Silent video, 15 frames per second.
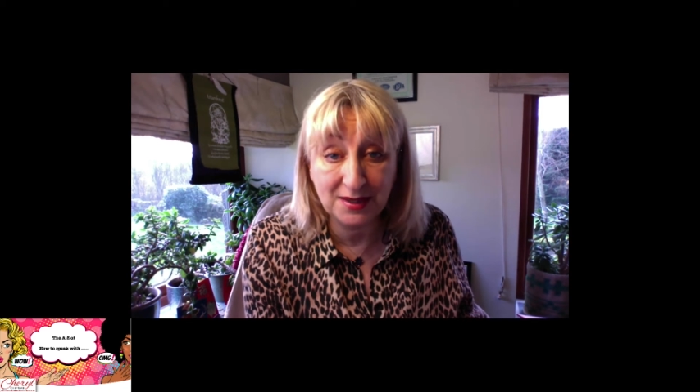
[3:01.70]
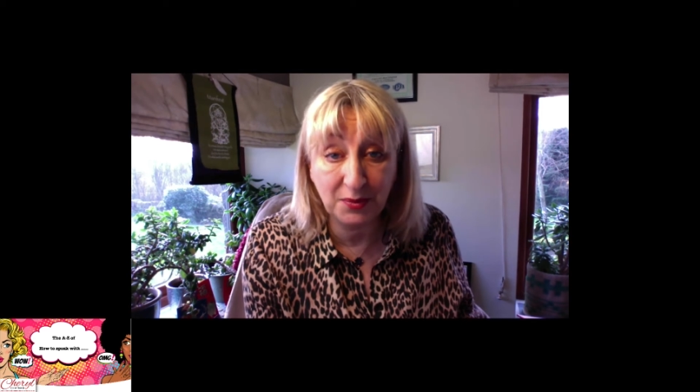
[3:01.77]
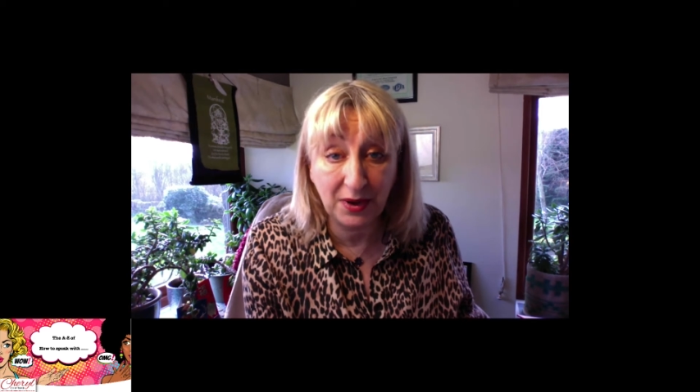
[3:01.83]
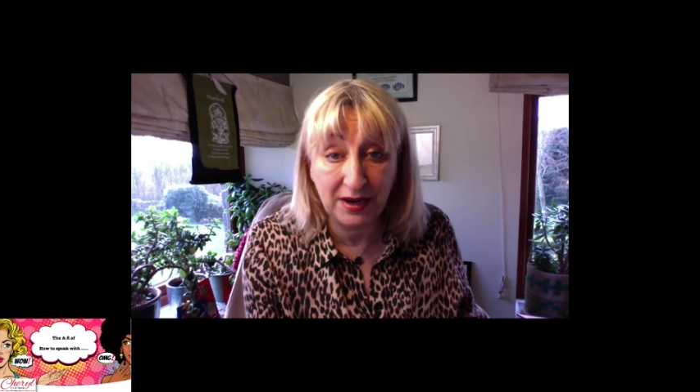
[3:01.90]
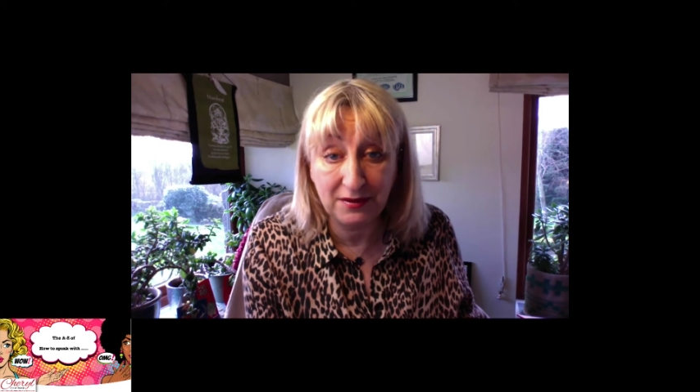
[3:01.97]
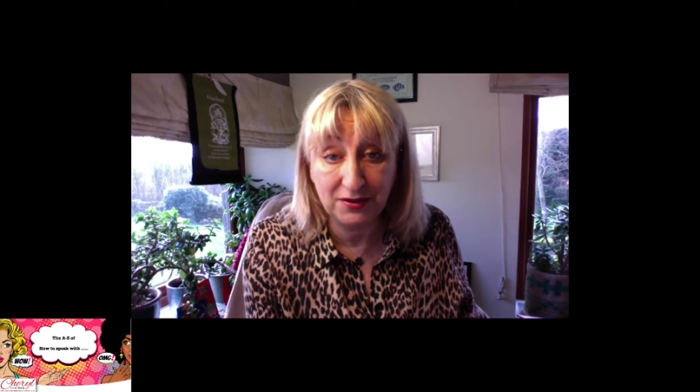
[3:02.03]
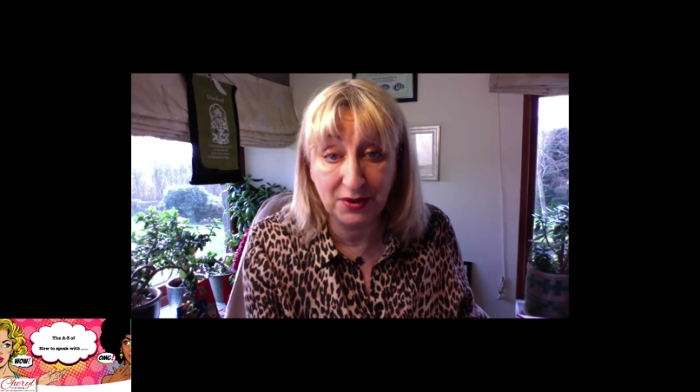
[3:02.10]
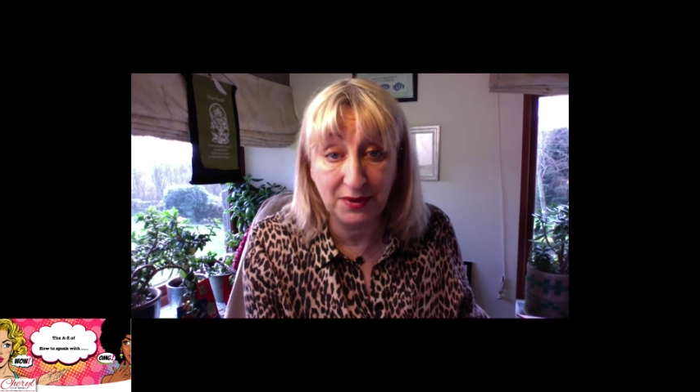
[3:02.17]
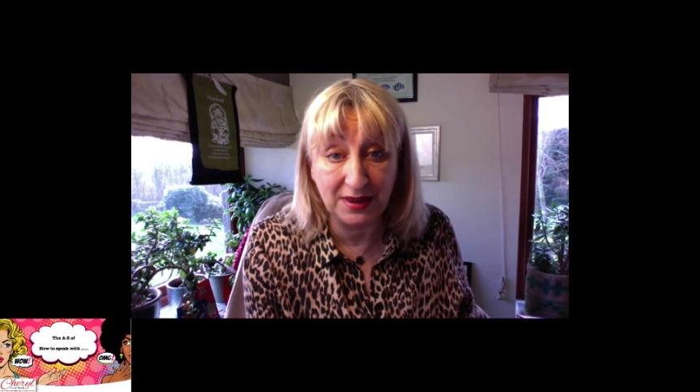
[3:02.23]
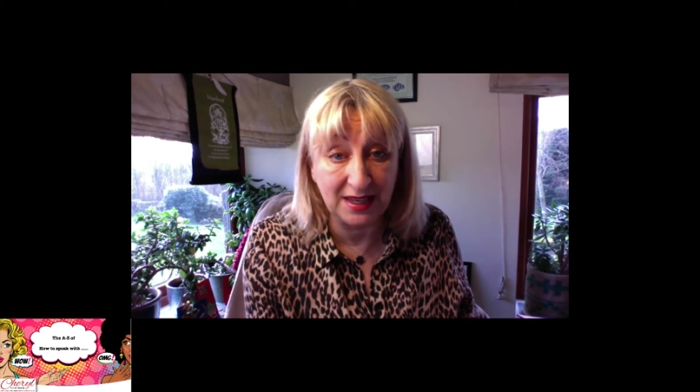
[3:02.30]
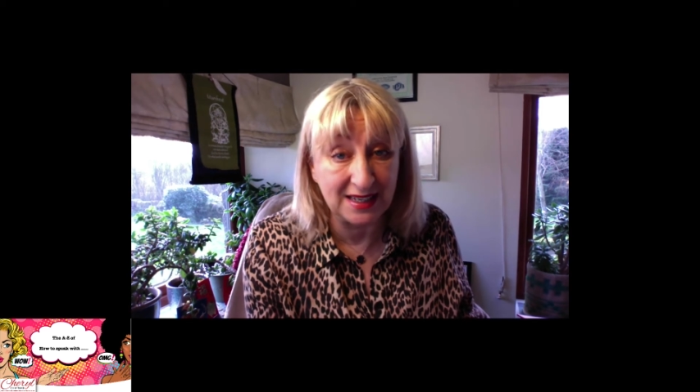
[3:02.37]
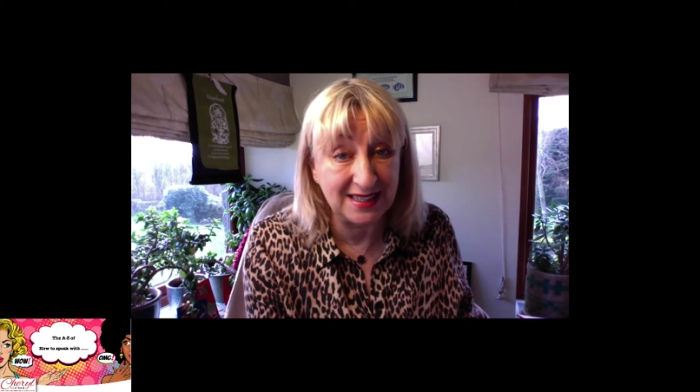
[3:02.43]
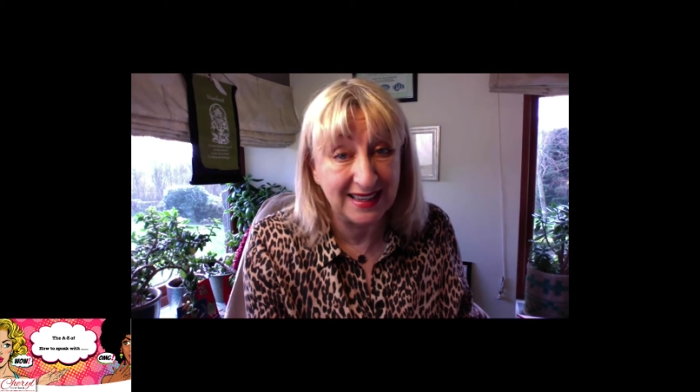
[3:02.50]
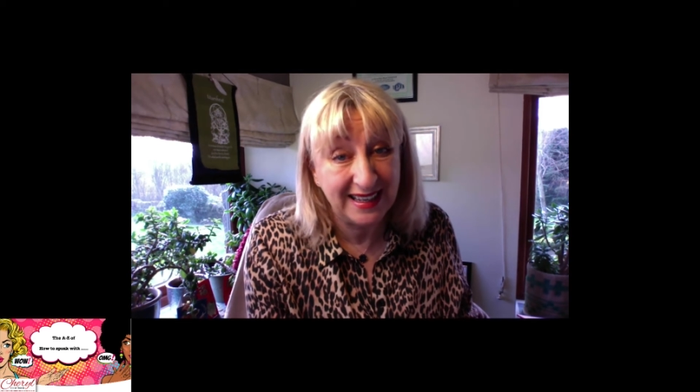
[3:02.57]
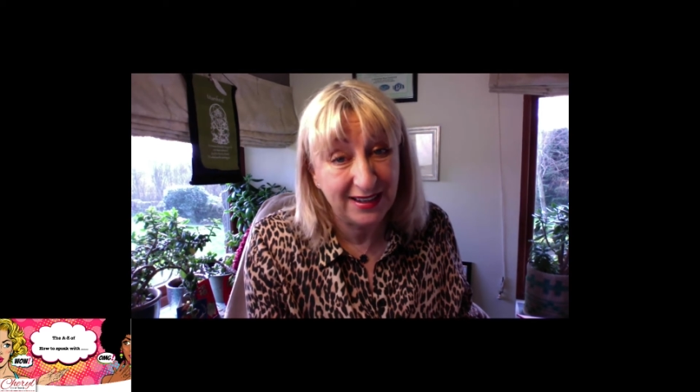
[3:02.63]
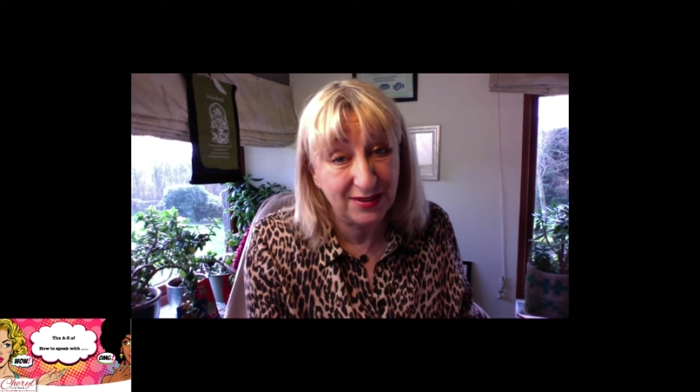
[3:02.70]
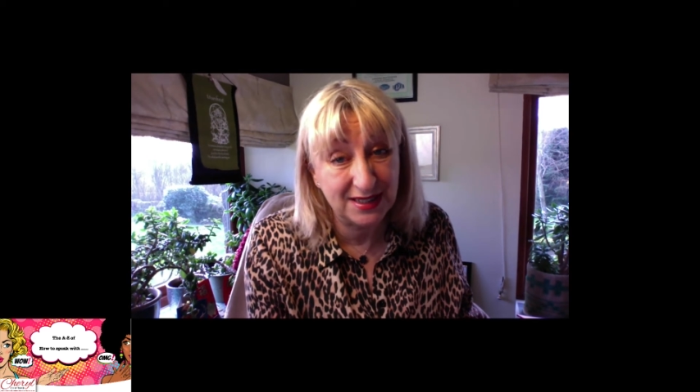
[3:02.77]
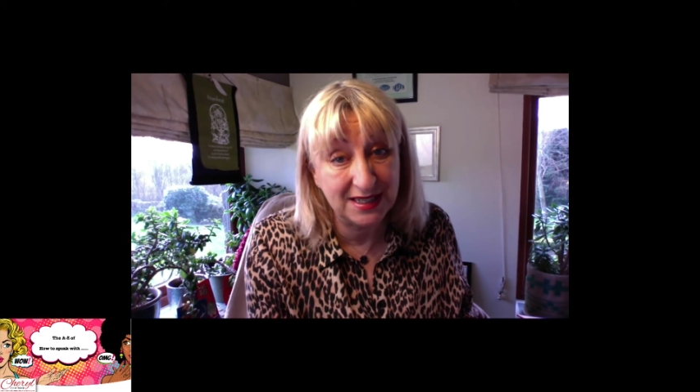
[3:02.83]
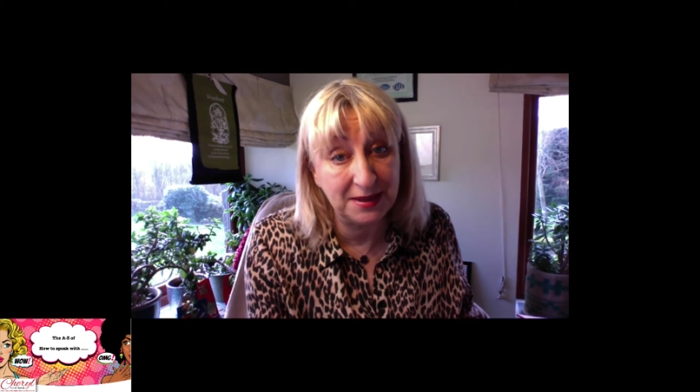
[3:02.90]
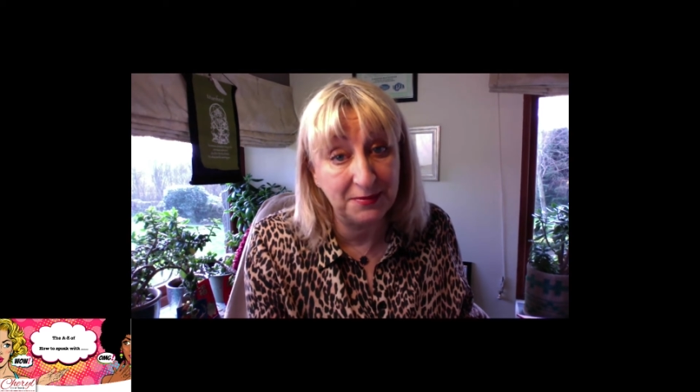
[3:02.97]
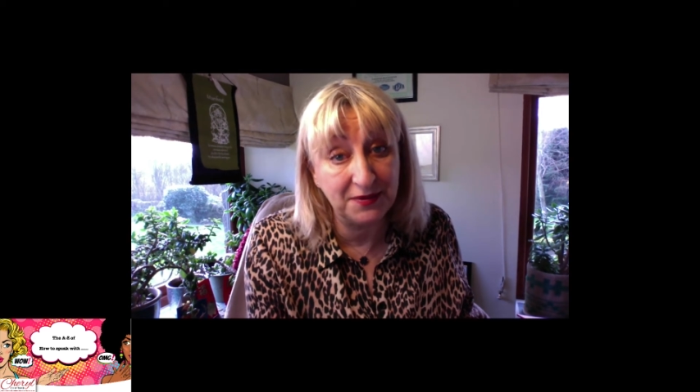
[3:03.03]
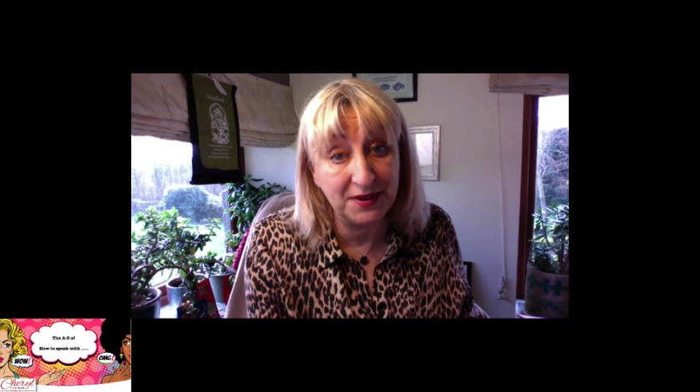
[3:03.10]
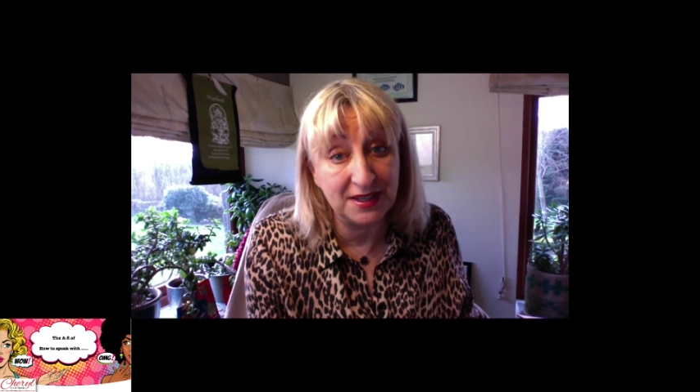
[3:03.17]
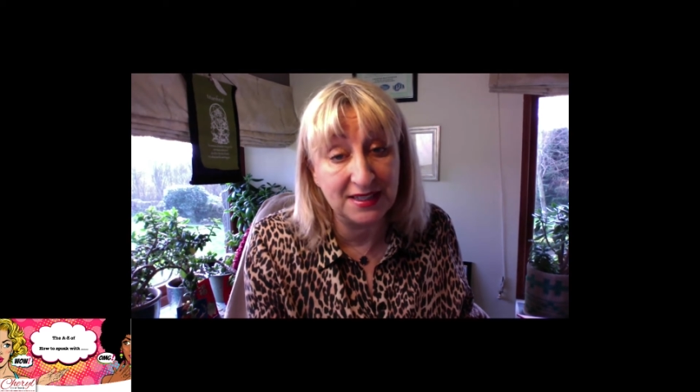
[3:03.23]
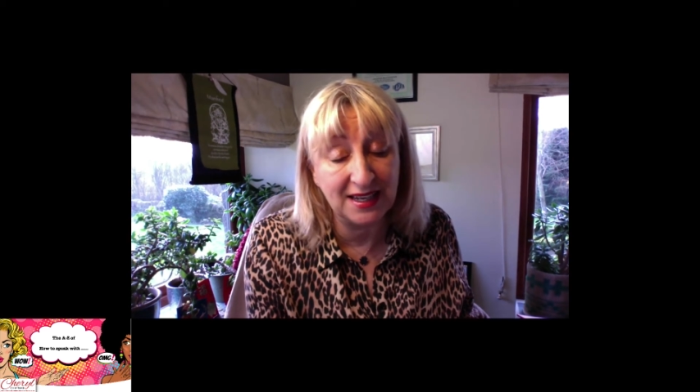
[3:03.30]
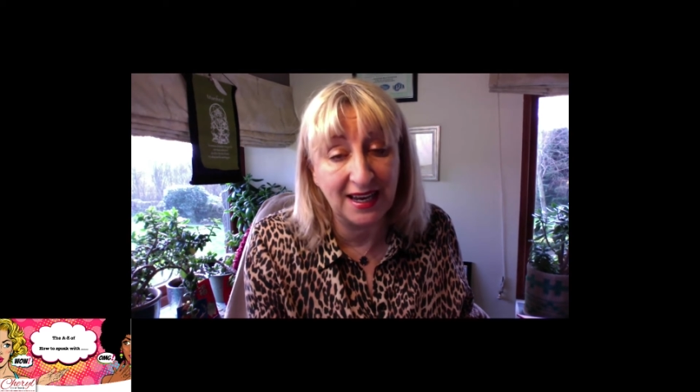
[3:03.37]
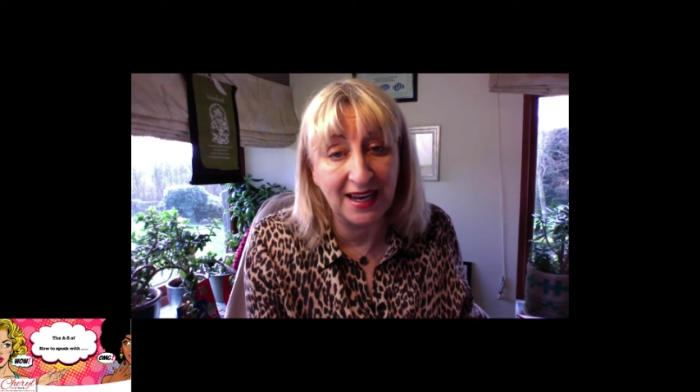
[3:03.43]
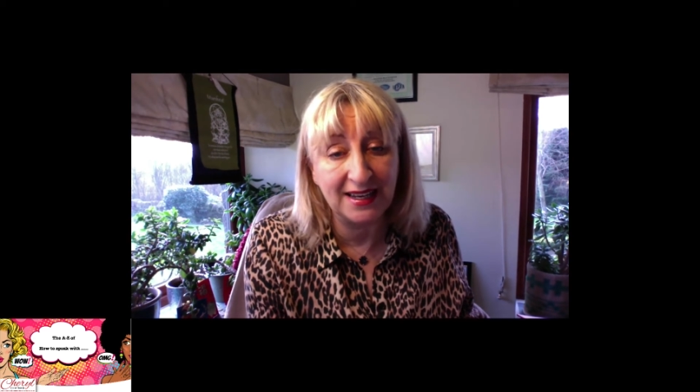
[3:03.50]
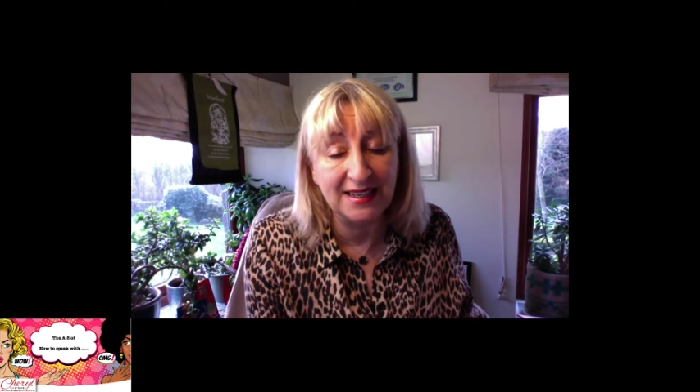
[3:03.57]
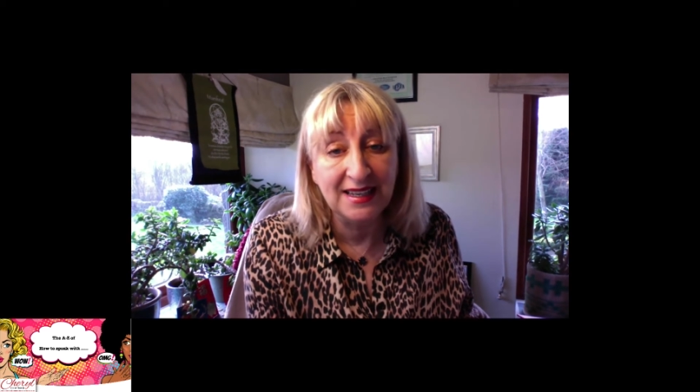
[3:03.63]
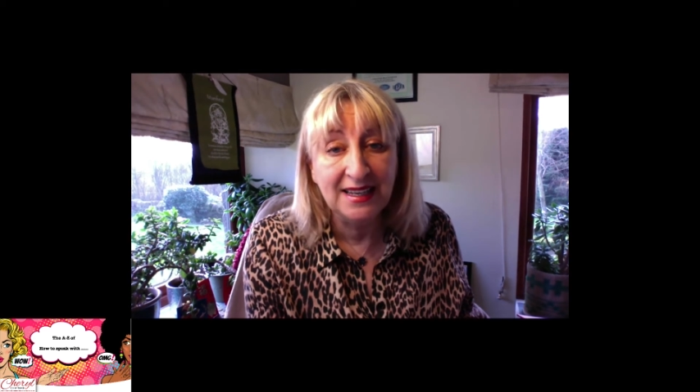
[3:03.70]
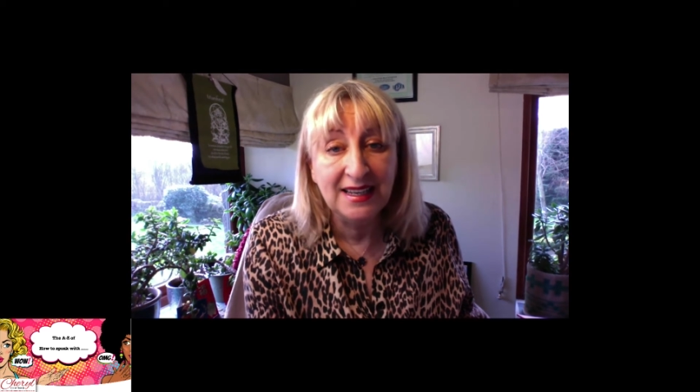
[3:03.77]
way of doing this, little tip for the day,